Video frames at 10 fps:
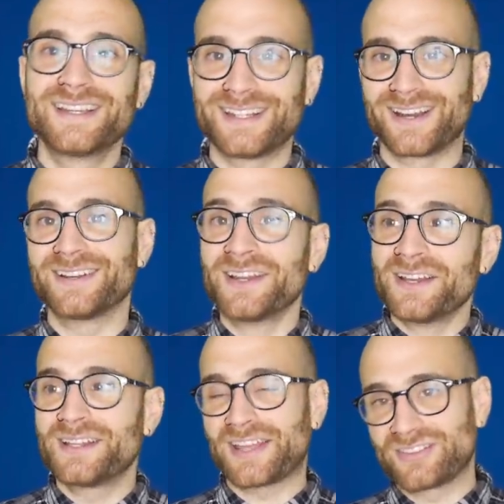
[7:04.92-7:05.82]
you know,
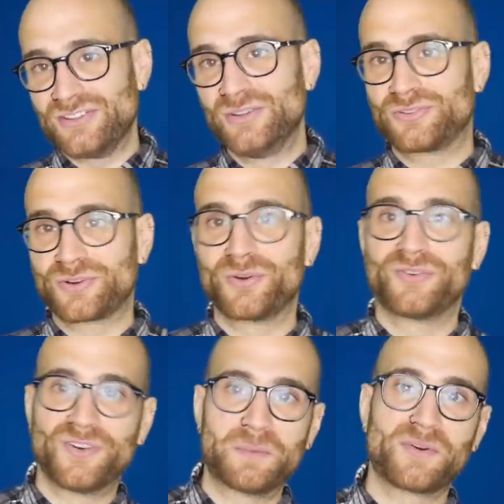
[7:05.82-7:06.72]
as a neutral
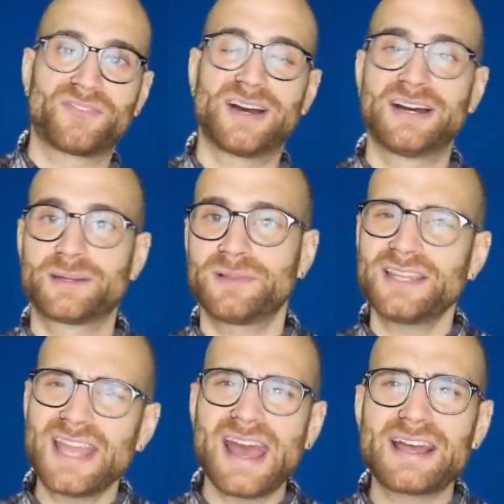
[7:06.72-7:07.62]
football fan, I'd be
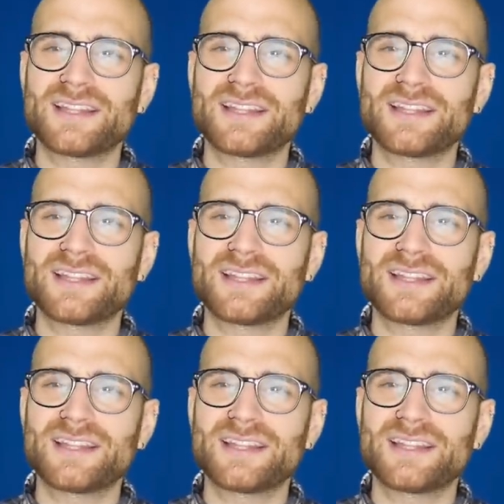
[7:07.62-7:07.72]
like, yeah,